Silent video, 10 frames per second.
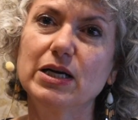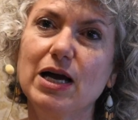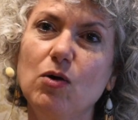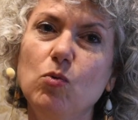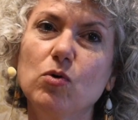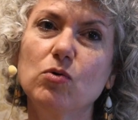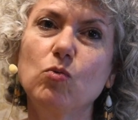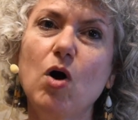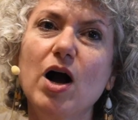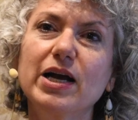how we're
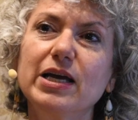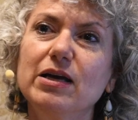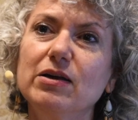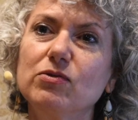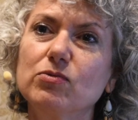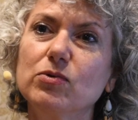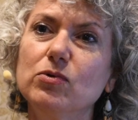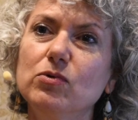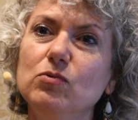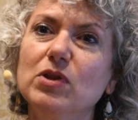walking
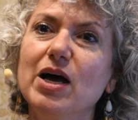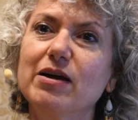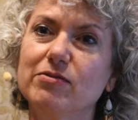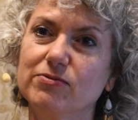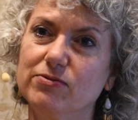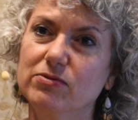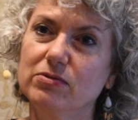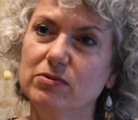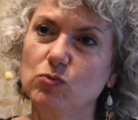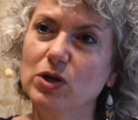through life,
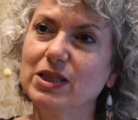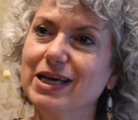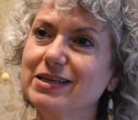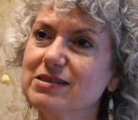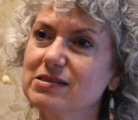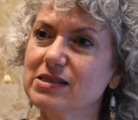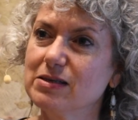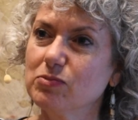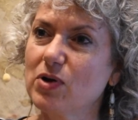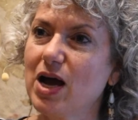what
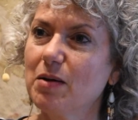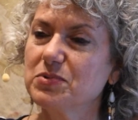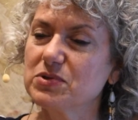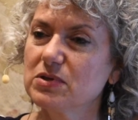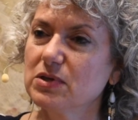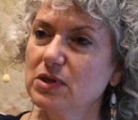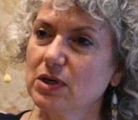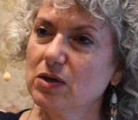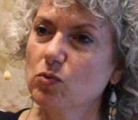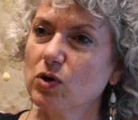legacy perhaps
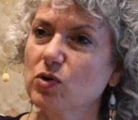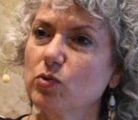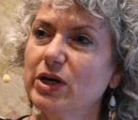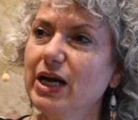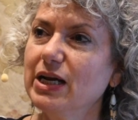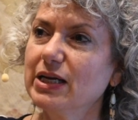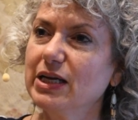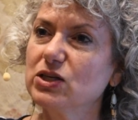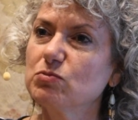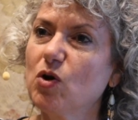we're creating
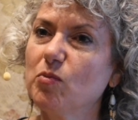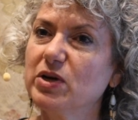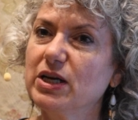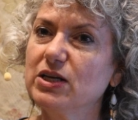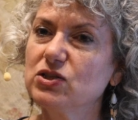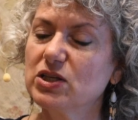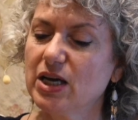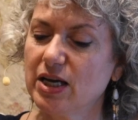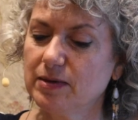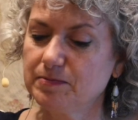each moment, each
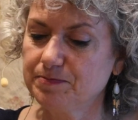day.